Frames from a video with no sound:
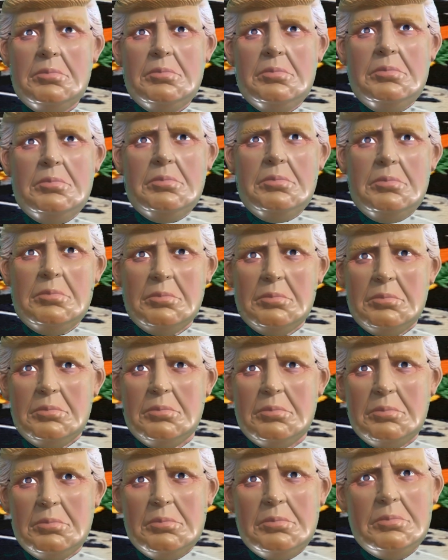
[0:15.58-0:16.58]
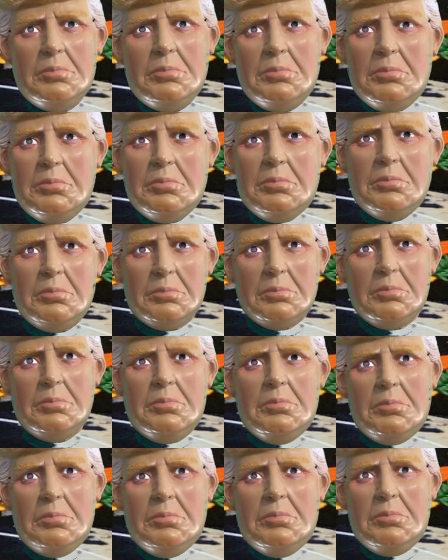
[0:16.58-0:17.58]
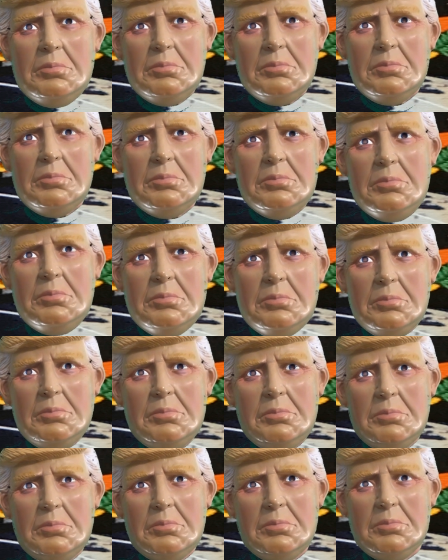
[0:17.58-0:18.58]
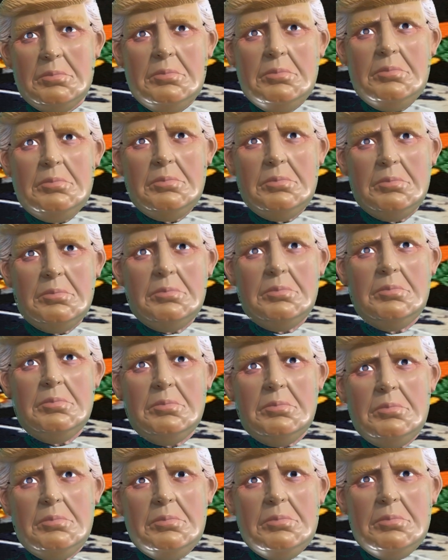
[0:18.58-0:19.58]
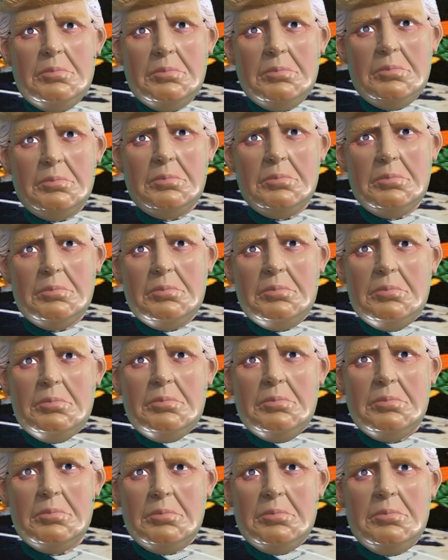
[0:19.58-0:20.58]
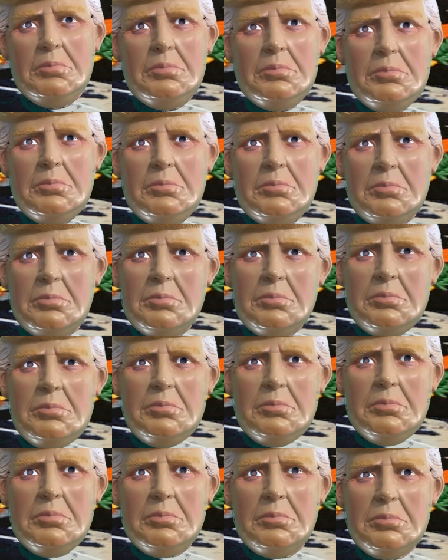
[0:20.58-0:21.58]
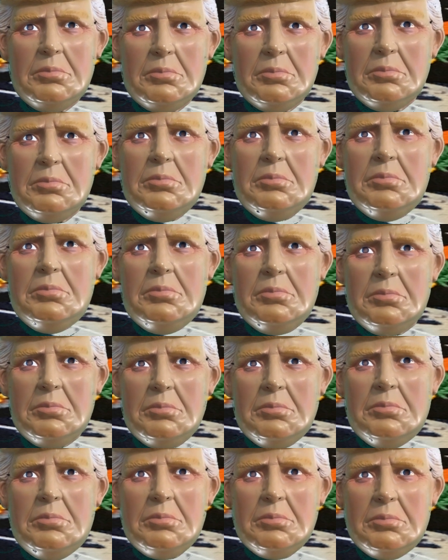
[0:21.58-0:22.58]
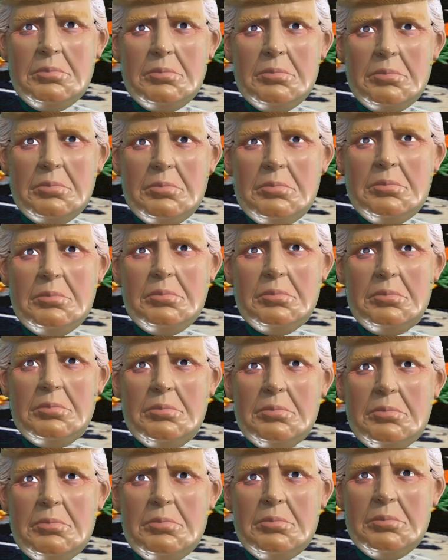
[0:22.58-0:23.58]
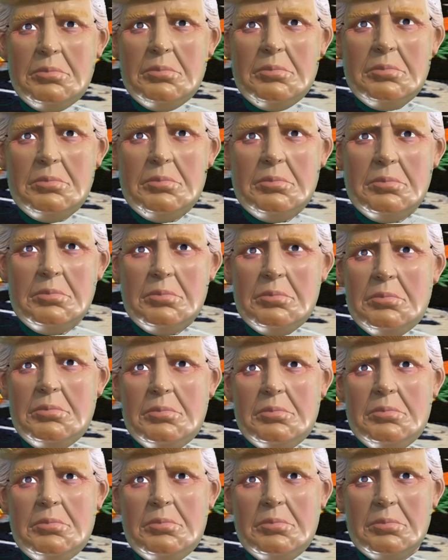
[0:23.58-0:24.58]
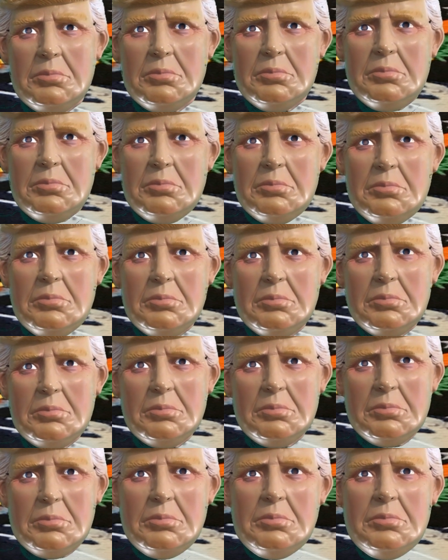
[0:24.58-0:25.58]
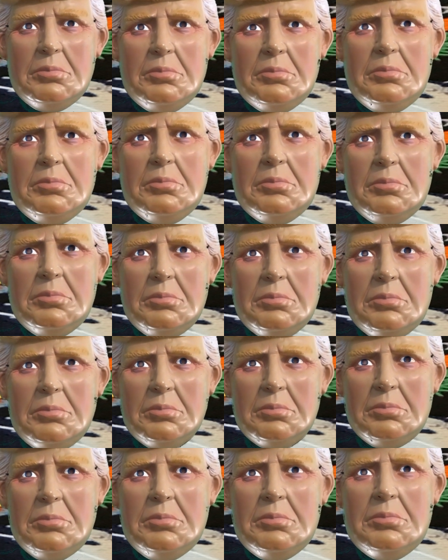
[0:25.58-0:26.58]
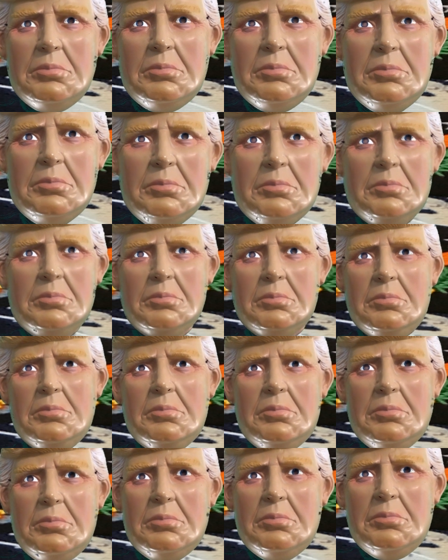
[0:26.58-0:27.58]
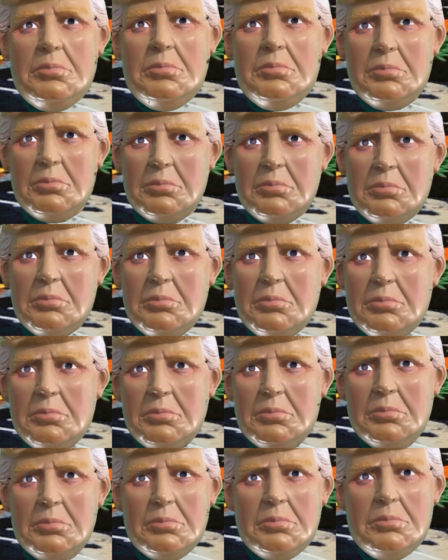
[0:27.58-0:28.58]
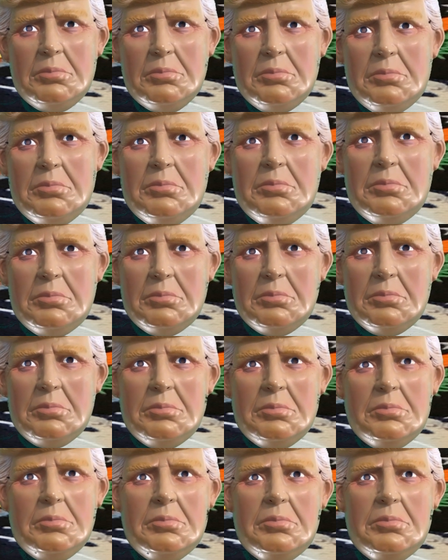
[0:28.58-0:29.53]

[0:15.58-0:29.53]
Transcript: You know that. But I'm king. I'm dictator. I am the Donald Trump. I fire anybody who can investigate me. I destroy them. I crush them into dust. I sue them. Whatever it takes.